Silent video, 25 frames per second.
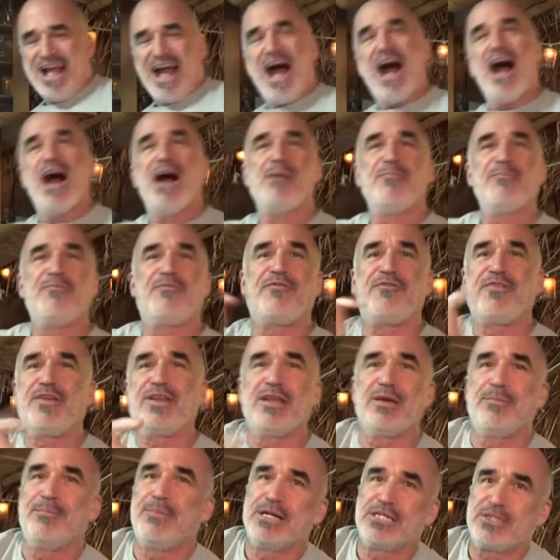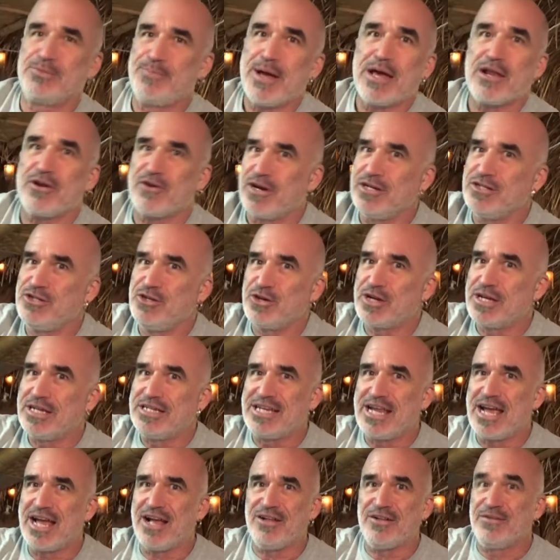I'm feeling much better, as you can
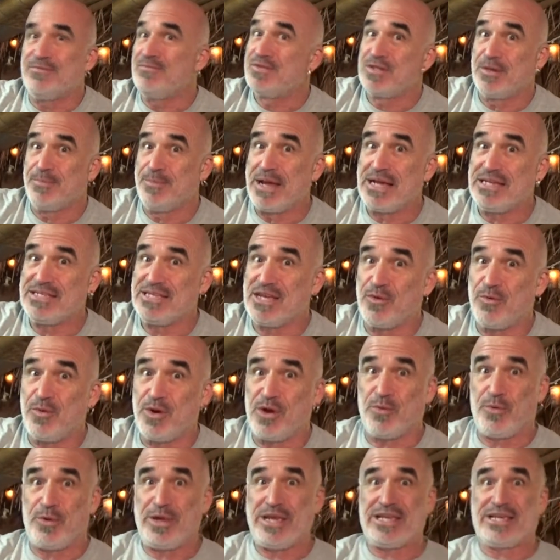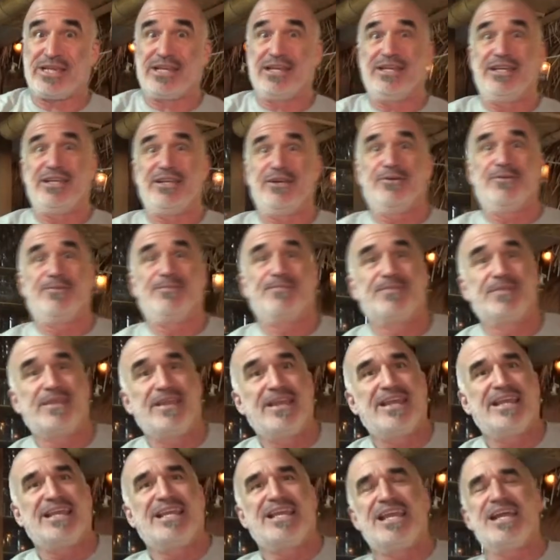tell. It's amazing what a week can do.
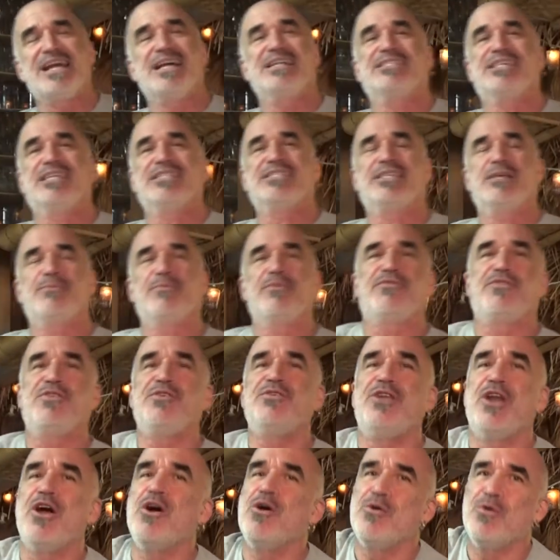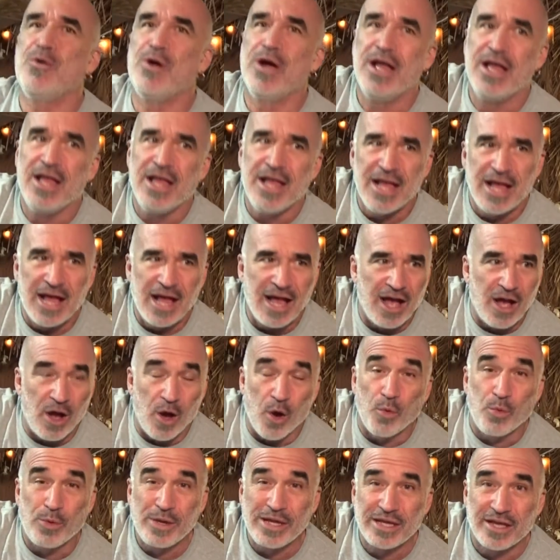Yes, as some of you know,
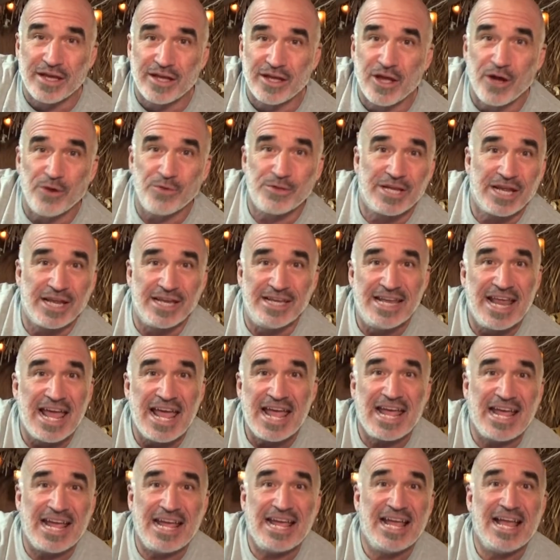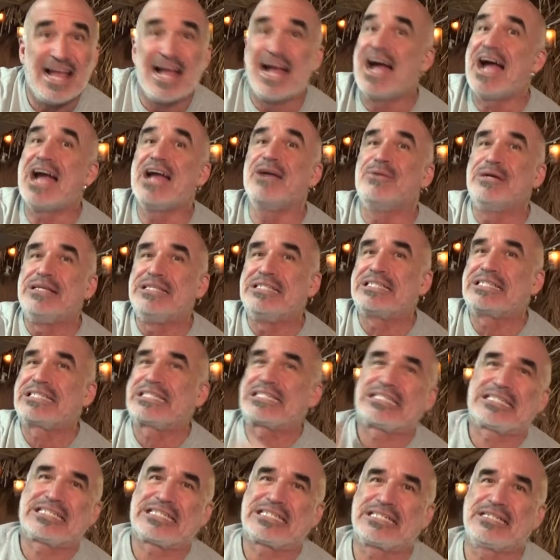a week ago today, I went
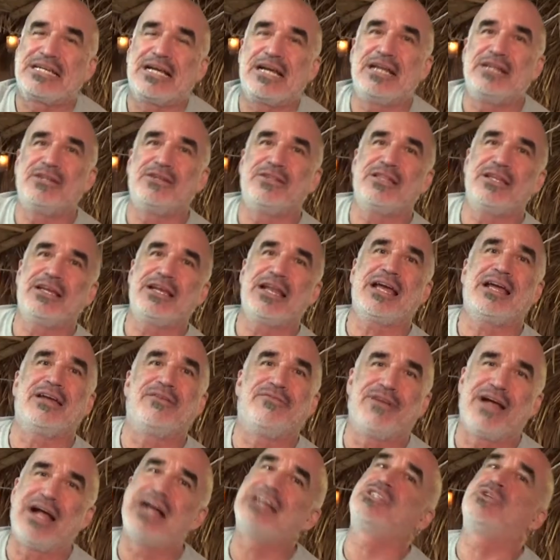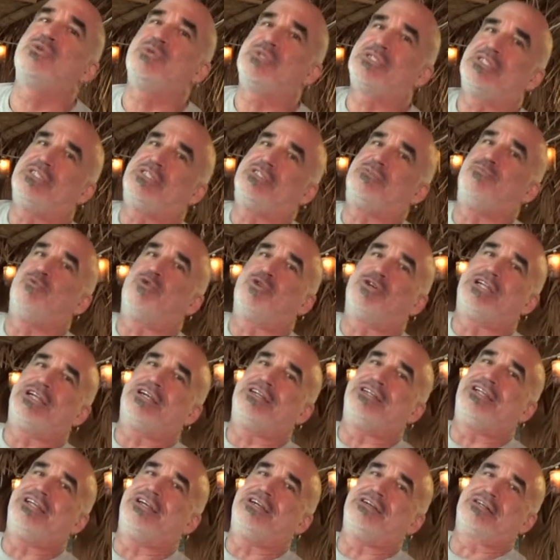under the knife. Actually, it was more
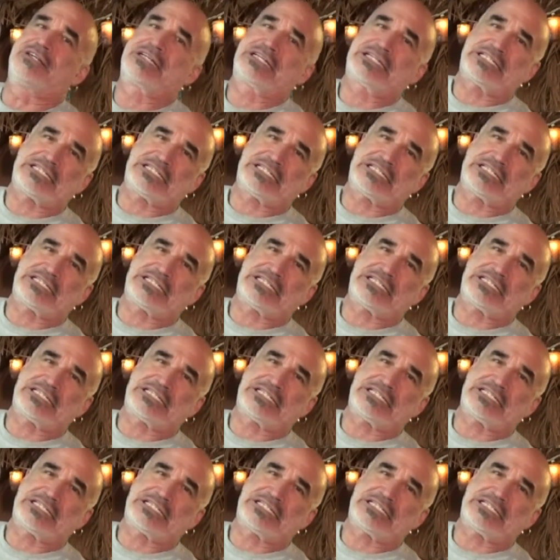down here.